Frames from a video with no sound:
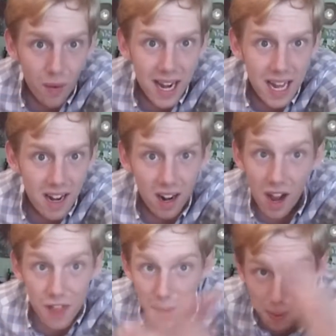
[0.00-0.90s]
right
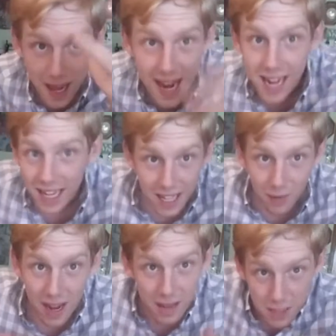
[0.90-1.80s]
here. They're playing it.
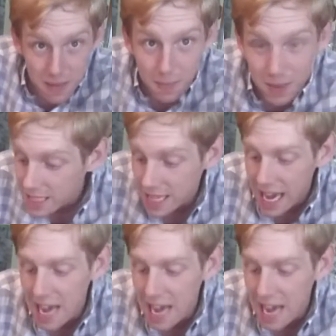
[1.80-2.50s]
It's Meeple. It's a